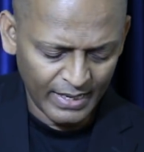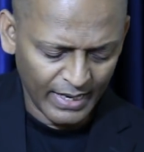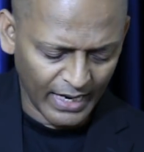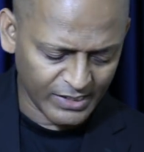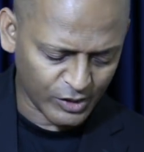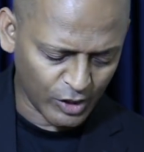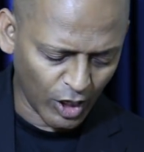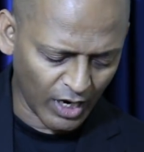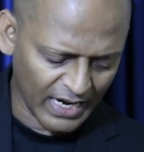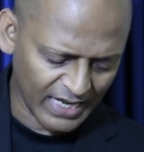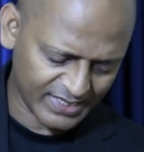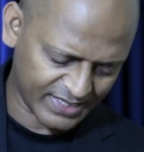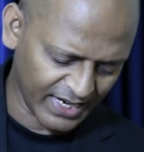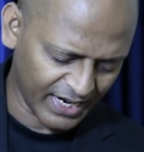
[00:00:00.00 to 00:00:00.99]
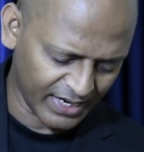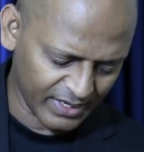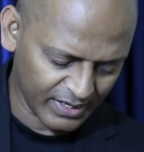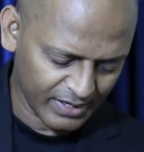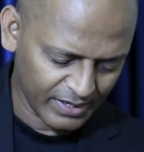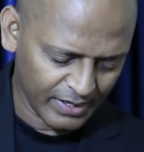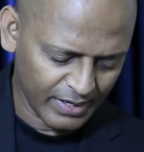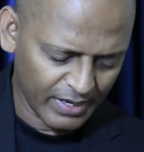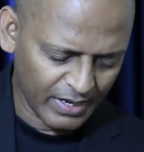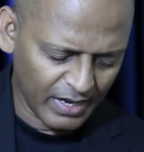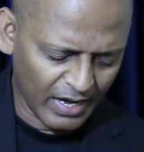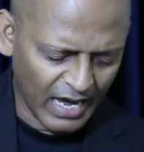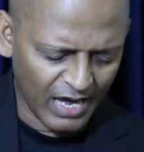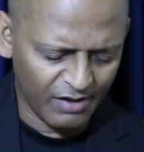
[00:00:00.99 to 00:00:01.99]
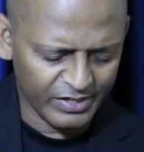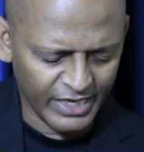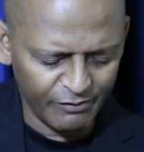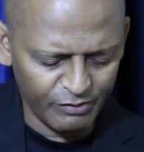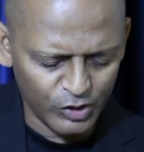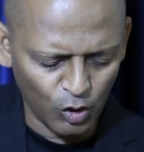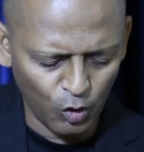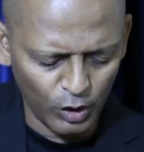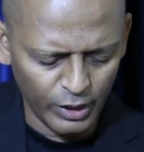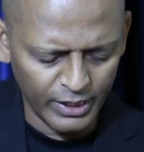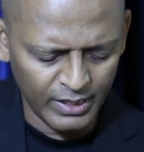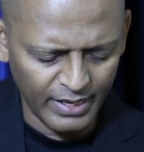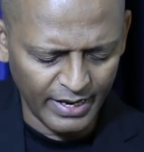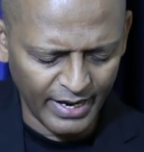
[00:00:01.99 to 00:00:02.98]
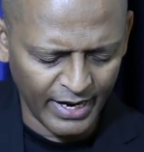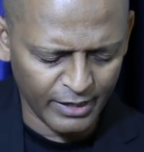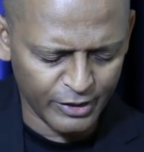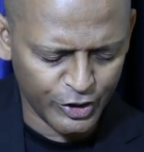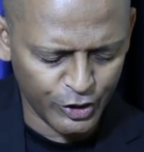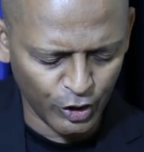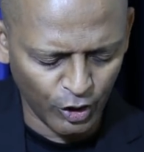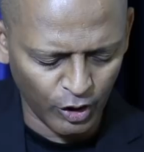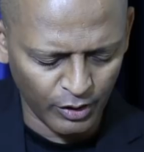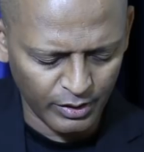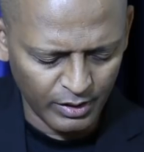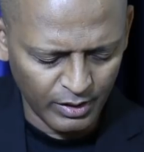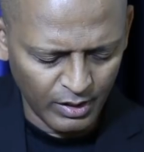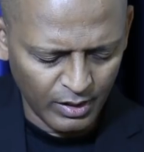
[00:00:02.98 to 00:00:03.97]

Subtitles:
As God has said, I'll give you the holy and sure